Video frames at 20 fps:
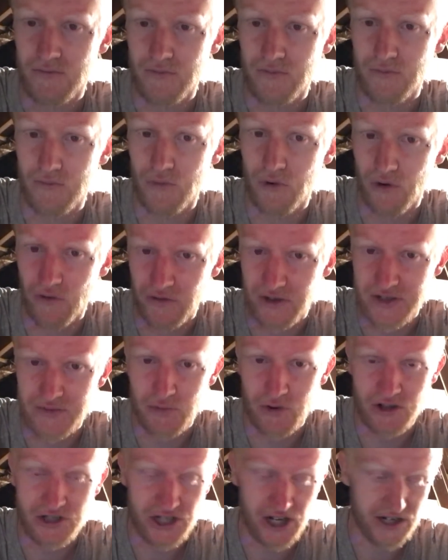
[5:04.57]
more of this
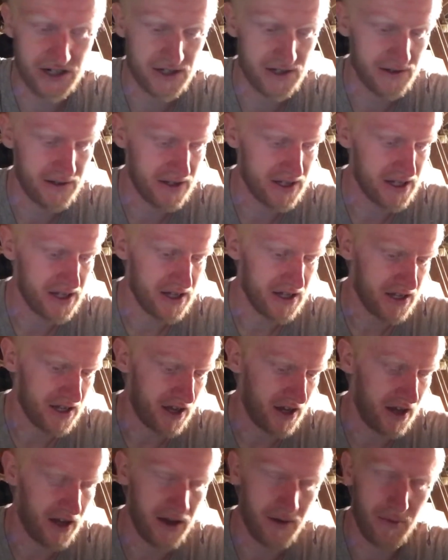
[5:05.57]
project.
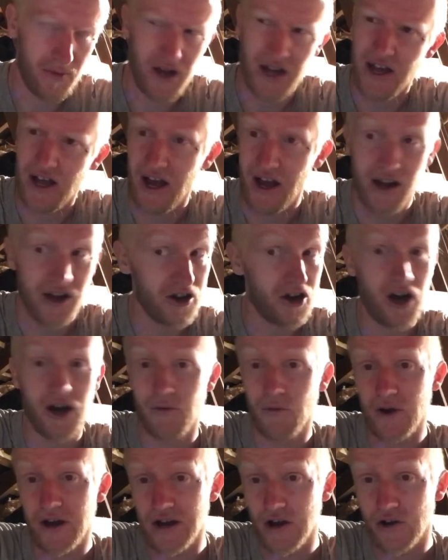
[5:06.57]
Um, I, I can't
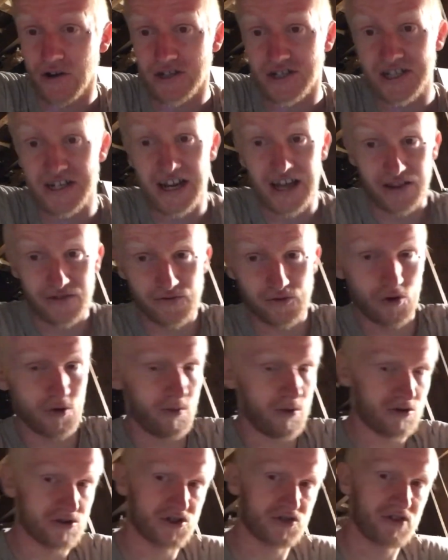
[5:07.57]
wait, honestly. Now the
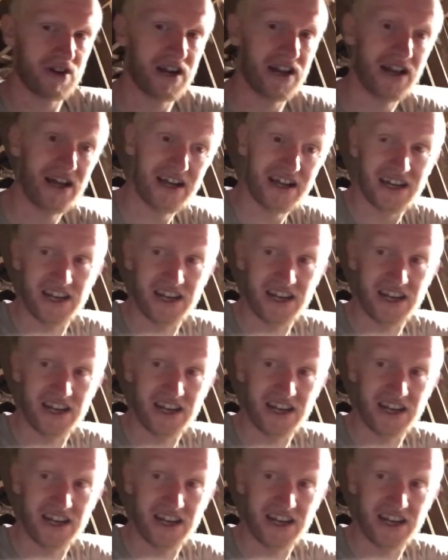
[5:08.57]
floorboards are in and I can